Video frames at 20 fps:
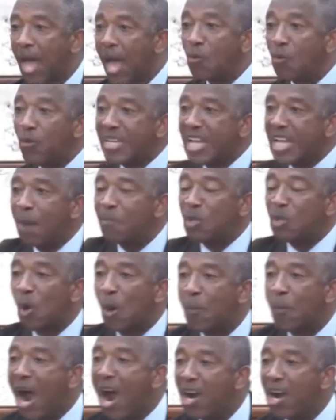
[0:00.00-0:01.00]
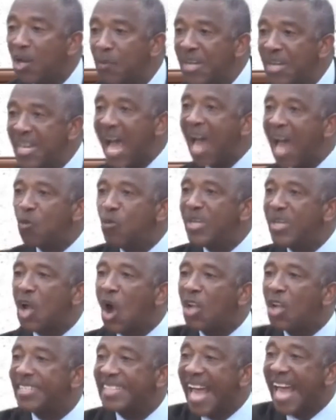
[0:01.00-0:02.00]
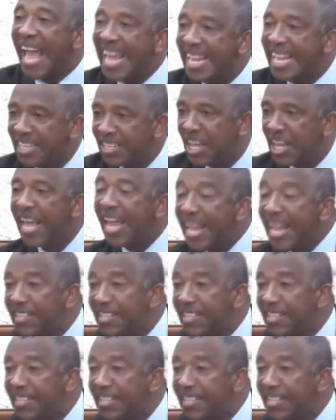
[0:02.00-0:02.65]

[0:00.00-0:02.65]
and we come to a parliament and we contained